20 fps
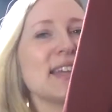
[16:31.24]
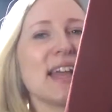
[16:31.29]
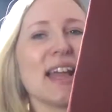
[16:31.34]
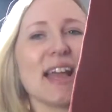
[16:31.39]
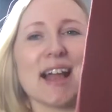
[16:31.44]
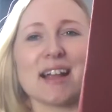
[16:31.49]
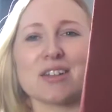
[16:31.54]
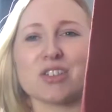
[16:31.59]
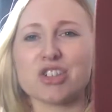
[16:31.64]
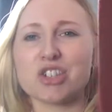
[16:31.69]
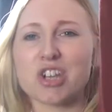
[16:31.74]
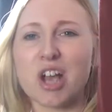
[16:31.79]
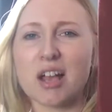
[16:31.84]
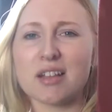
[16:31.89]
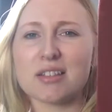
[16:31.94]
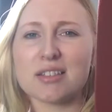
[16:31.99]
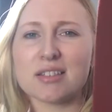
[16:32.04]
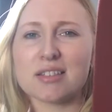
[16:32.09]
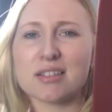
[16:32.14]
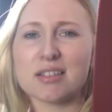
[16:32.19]
I
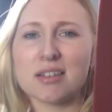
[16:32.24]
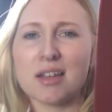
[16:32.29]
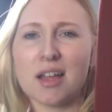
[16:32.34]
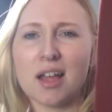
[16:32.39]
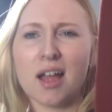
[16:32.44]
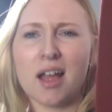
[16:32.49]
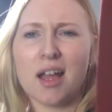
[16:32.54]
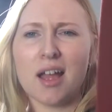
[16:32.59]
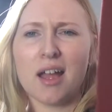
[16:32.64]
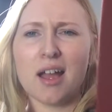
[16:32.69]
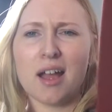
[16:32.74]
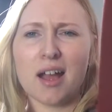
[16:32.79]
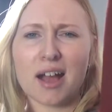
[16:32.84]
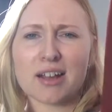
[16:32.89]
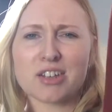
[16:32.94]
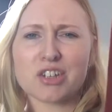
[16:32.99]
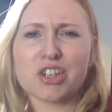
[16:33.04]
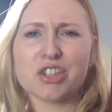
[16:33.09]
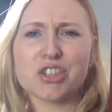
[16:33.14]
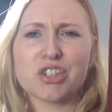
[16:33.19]
just
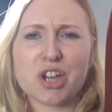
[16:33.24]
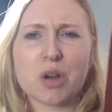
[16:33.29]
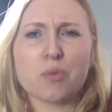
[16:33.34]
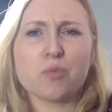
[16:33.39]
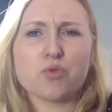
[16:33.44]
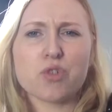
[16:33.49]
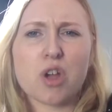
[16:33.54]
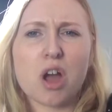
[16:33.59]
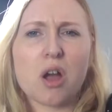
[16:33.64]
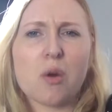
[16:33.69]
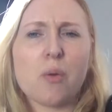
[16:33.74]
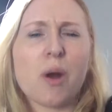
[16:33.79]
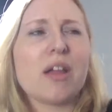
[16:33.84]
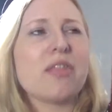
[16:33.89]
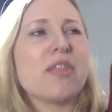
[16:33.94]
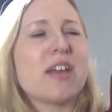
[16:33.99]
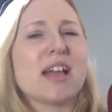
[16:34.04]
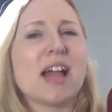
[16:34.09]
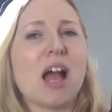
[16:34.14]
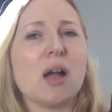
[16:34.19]
don't know. I
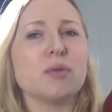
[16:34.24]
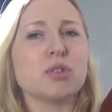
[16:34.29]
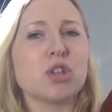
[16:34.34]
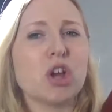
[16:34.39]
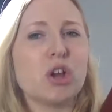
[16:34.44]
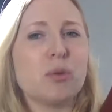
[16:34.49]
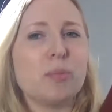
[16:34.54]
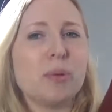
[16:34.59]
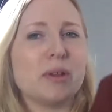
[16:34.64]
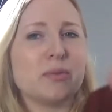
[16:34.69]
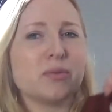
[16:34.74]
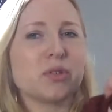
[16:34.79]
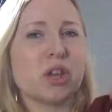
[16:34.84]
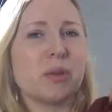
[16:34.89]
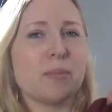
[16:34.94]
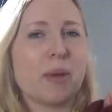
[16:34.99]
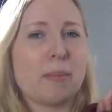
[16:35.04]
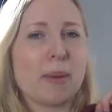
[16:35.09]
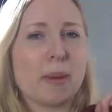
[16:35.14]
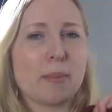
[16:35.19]
think I was hoping it was
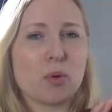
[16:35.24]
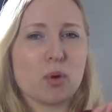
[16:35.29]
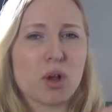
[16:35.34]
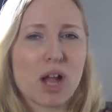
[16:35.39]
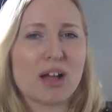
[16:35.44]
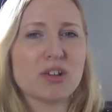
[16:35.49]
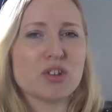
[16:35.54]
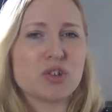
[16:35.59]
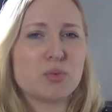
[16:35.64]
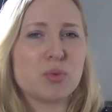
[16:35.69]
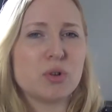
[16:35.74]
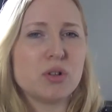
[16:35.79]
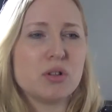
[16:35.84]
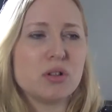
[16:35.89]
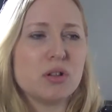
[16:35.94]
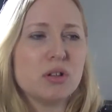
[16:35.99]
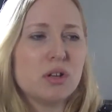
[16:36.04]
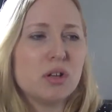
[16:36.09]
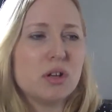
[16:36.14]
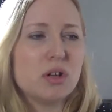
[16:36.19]
going to be a bit more
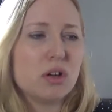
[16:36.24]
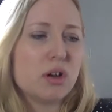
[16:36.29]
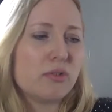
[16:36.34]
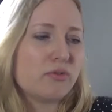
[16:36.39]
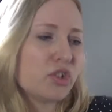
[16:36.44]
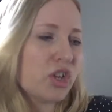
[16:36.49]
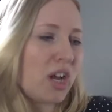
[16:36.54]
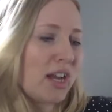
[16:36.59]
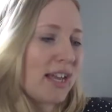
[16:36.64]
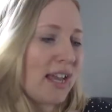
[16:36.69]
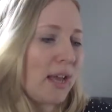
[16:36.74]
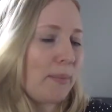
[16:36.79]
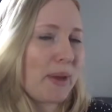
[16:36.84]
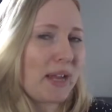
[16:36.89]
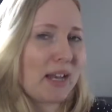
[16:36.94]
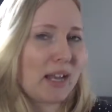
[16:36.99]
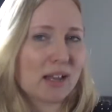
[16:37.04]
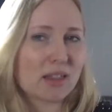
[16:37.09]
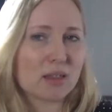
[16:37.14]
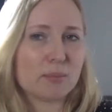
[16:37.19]
casual of jacket, a
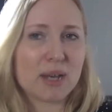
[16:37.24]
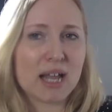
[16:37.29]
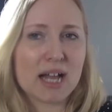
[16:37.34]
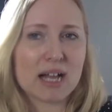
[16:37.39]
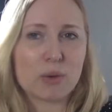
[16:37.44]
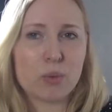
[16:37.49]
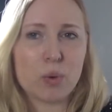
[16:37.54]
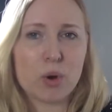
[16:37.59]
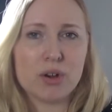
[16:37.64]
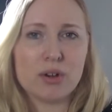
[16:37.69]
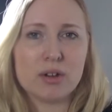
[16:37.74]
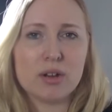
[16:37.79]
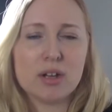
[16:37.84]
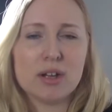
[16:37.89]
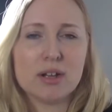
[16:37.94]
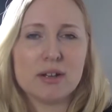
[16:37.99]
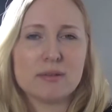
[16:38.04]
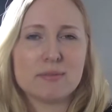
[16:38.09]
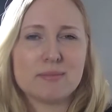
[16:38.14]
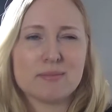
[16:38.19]
bit like the black one.
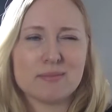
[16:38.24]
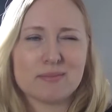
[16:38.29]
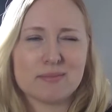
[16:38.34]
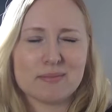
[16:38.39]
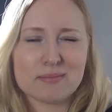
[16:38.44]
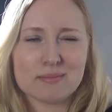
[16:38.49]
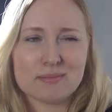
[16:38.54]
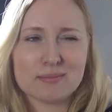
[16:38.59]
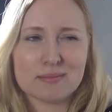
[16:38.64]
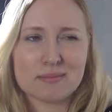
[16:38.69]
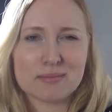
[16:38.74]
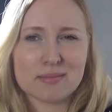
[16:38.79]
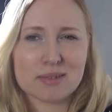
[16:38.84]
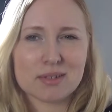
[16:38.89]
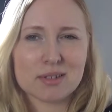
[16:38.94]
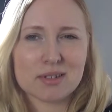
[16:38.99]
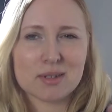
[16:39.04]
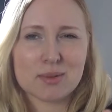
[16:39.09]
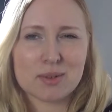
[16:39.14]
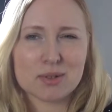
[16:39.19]

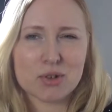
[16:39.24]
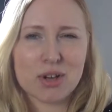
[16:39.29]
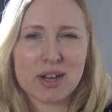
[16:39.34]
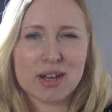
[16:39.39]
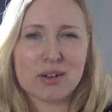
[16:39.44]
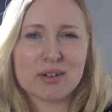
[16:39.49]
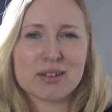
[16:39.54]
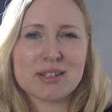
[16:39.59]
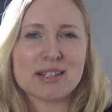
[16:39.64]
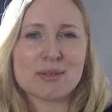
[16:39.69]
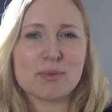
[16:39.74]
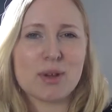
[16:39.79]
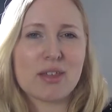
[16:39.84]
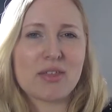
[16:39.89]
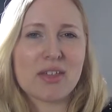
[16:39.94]
So I'll try it on and see what you